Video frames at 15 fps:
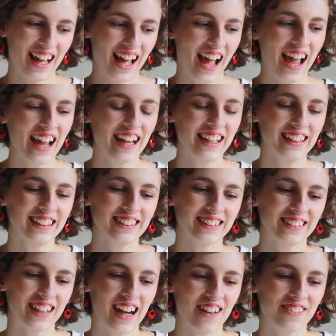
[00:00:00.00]
I
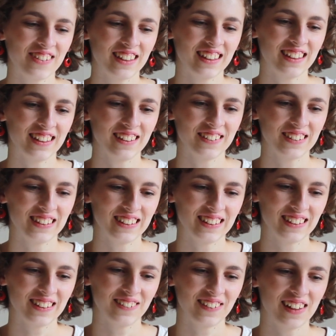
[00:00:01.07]
drafted, it
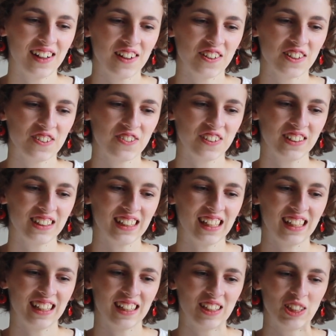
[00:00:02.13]
was when I was first
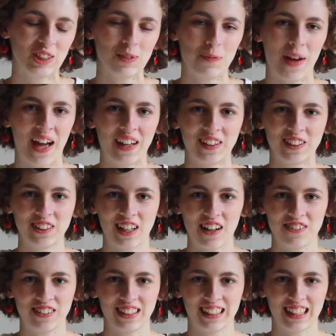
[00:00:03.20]
getting into pattern
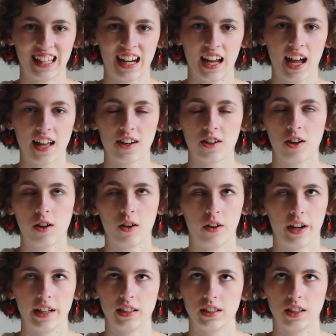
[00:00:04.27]
drafting and I had no
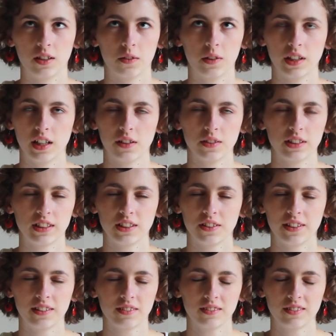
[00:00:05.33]
idea what I was
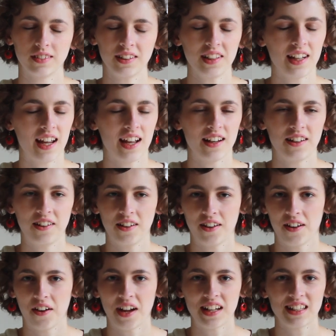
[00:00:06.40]
doing. And I had
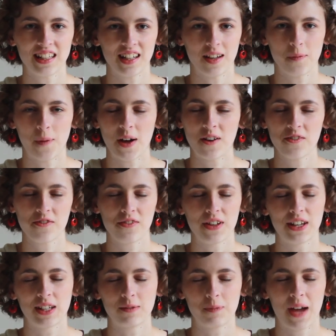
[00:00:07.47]
no idea about
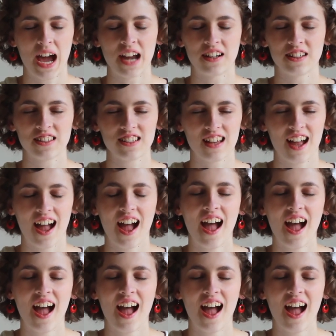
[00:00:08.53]
fitting patterns.